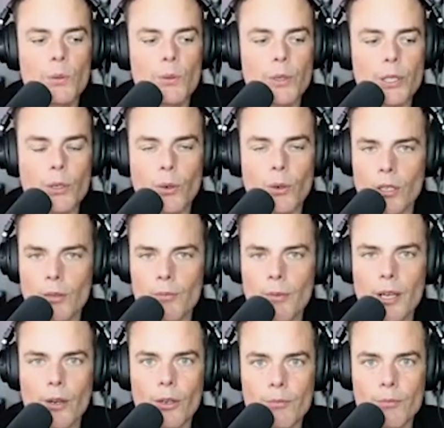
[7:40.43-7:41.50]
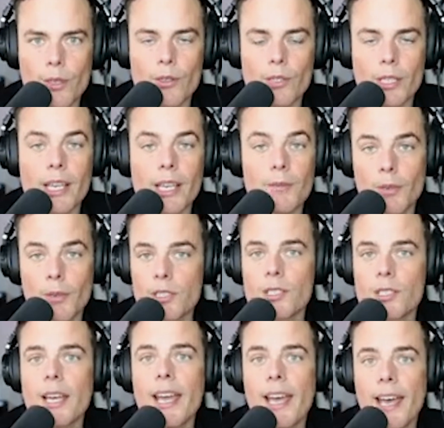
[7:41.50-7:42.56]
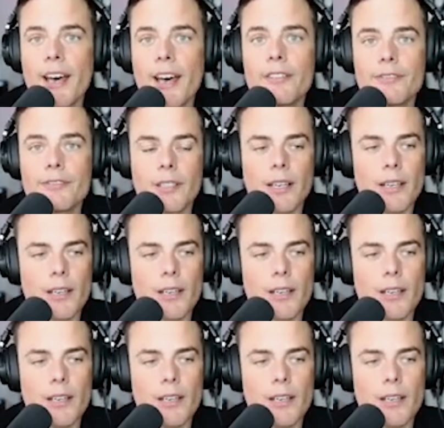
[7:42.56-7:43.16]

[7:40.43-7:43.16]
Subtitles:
record my own music as much as I have.